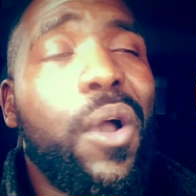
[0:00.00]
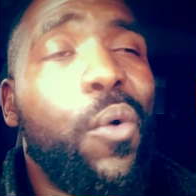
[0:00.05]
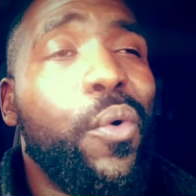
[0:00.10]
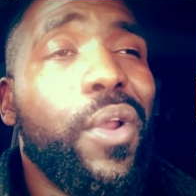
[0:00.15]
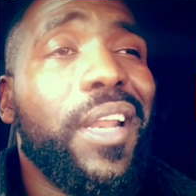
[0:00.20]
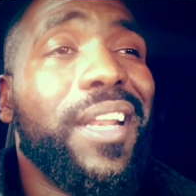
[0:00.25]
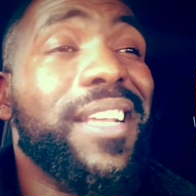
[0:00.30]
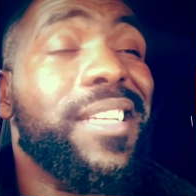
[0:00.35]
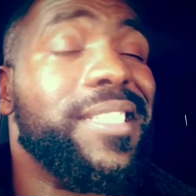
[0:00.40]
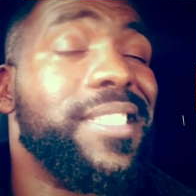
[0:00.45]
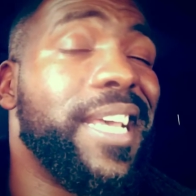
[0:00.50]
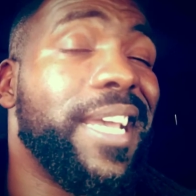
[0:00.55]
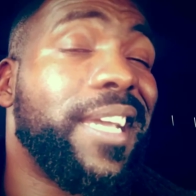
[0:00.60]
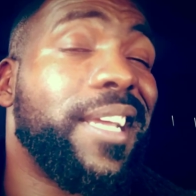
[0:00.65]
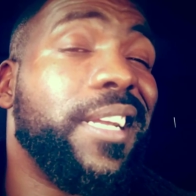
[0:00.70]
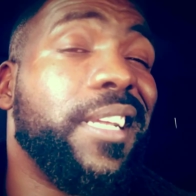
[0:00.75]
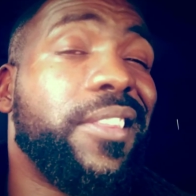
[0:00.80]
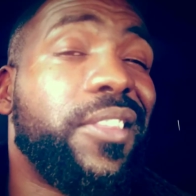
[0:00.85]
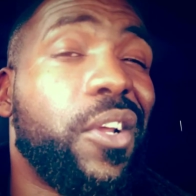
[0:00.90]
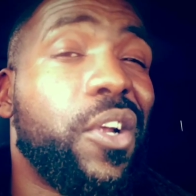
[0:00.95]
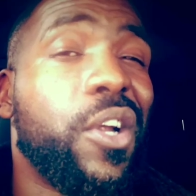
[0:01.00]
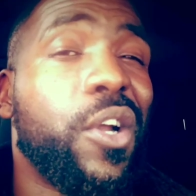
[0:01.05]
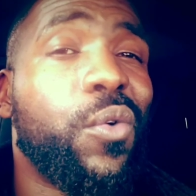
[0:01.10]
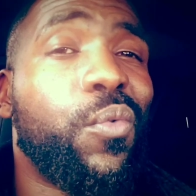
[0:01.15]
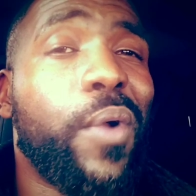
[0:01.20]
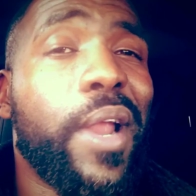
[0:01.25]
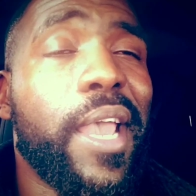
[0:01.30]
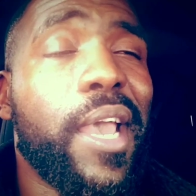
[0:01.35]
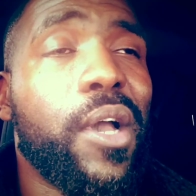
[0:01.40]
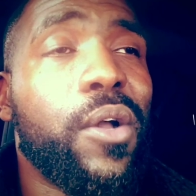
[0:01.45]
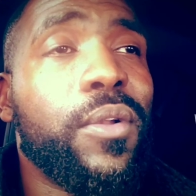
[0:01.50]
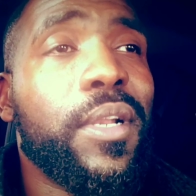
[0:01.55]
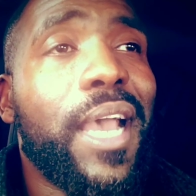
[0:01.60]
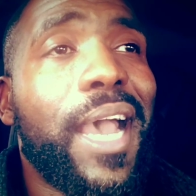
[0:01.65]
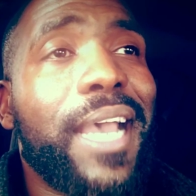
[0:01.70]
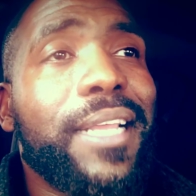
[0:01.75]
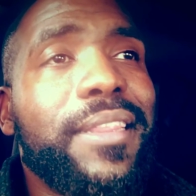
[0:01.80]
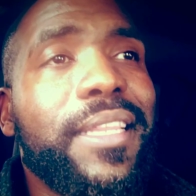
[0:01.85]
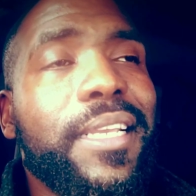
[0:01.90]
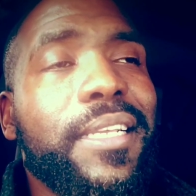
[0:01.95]
Winning the second and third round.
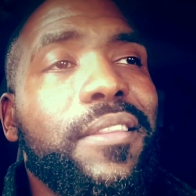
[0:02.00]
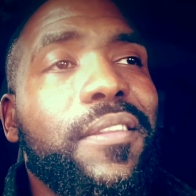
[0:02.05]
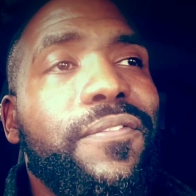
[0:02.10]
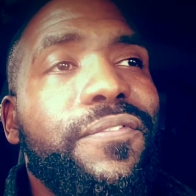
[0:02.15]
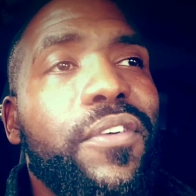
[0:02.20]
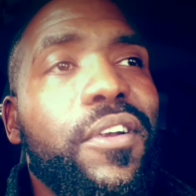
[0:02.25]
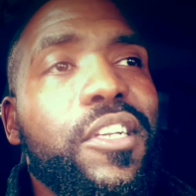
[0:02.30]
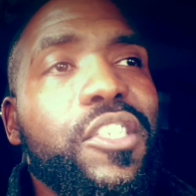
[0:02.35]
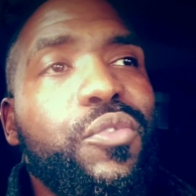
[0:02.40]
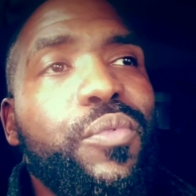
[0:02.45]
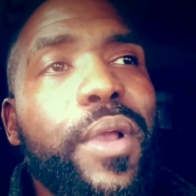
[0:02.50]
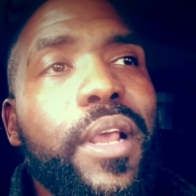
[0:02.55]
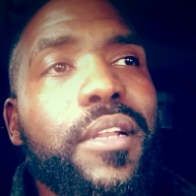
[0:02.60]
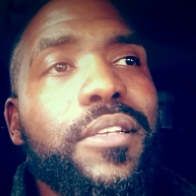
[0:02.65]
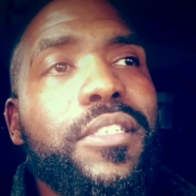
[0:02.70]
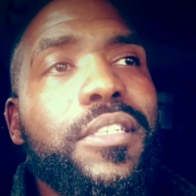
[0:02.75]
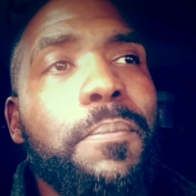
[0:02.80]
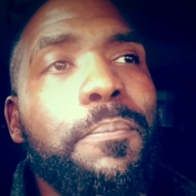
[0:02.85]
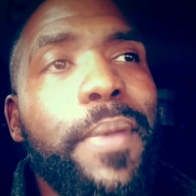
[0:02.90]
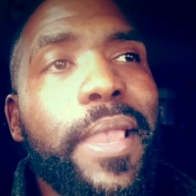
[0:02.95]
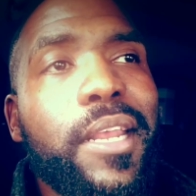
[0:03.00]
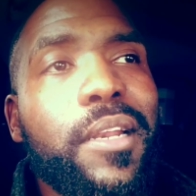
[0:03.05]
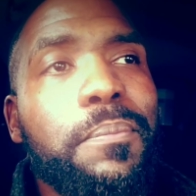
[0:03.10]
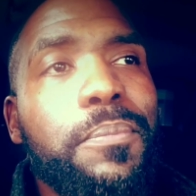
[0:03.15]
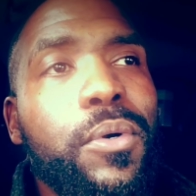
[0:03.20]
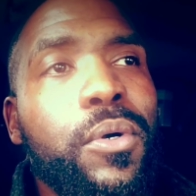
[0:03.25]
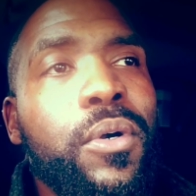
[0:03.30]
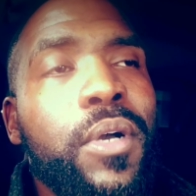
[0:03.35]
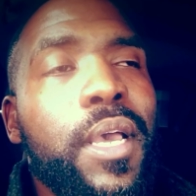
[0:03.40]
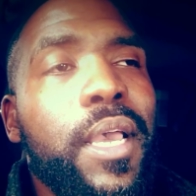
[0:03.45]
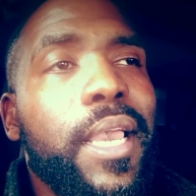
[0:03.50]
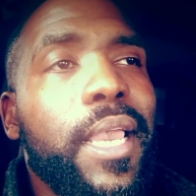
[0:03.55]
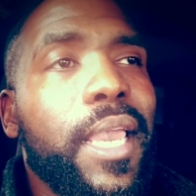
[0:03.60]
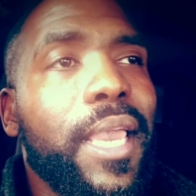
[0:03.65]
I think the first round is debatable.